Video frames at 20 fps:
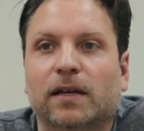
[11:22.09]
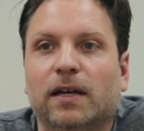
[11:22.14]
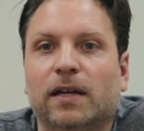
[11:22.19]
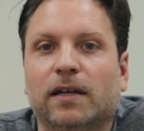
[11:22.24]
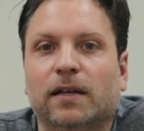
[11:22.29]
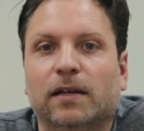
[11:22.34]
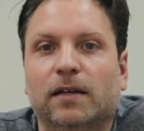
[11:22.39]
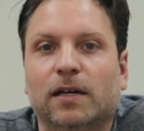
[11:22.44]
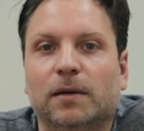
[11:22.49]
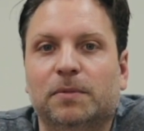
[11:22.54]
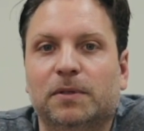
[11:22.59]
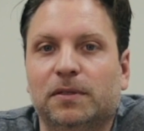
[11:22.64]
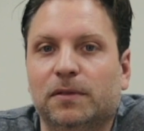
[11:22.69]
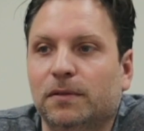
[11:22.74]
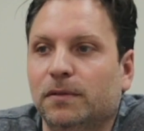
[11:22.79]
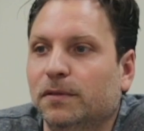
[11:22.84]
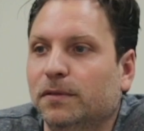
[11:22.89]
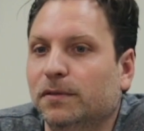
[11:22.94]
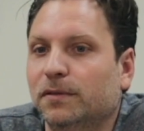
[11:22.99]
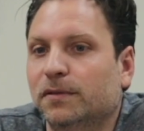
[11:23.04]
Getting Cup
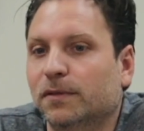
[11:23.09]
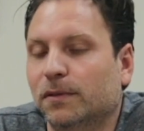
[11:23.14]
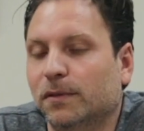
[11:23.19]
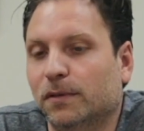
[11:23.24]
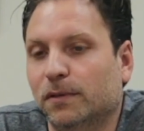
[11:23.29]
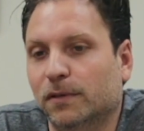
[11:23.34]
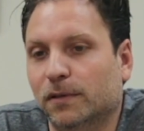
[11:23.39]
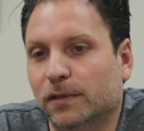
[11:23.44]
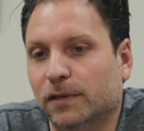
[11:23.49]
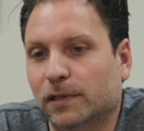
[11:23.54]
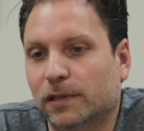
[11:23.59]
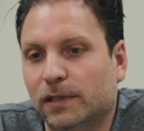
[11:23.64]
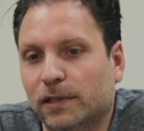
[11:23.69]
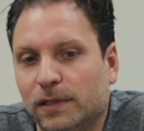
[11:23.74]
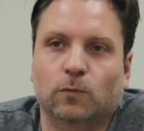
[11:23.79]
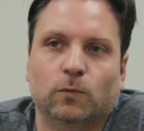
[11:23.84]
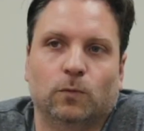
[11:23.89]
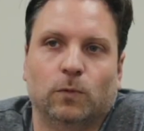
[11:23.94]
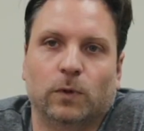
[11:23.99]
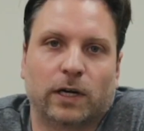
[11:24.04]
2s or
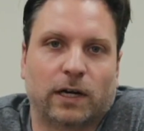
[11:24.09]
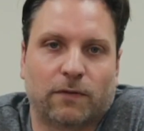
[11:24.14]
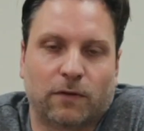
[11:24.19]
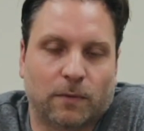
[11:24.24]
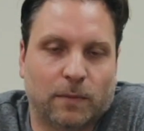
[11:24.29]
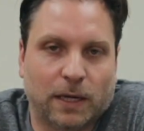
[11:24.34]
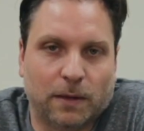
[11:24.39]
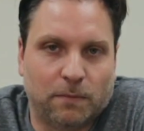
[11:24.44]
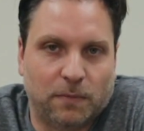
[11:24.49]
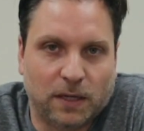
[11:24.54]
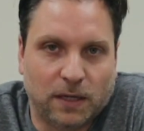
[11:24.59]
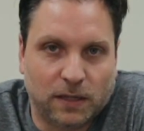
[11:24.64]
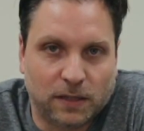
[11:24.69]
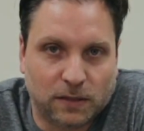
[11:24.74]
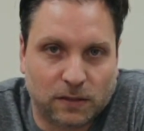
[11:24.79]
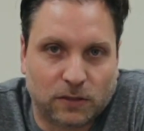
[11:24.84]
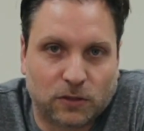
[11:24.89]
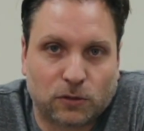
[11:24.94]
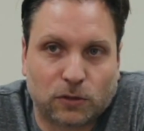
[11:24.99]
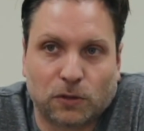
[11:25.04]
whatever it might be,
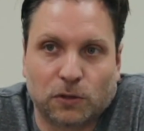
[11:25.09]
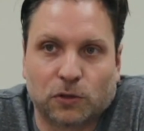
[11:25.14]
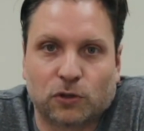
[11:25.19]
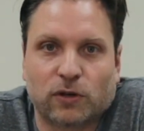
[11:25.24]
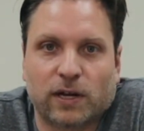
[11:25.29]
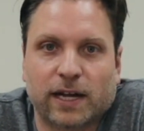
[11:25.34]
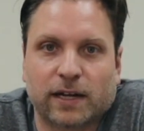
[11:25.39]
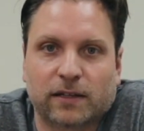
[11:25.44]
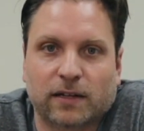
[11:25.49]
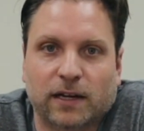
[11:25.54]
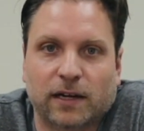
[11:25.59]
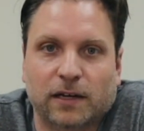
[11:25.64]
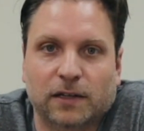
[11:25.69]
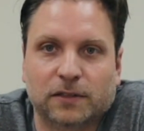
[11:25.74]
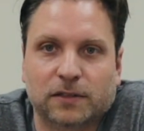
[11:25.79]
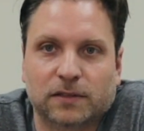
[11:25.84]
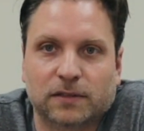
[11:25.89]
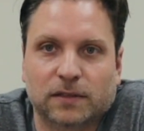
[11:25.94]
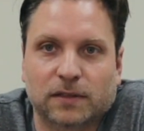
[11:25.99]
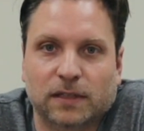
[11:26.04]
certain track
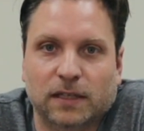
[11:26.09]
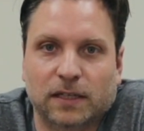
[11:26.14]
tires,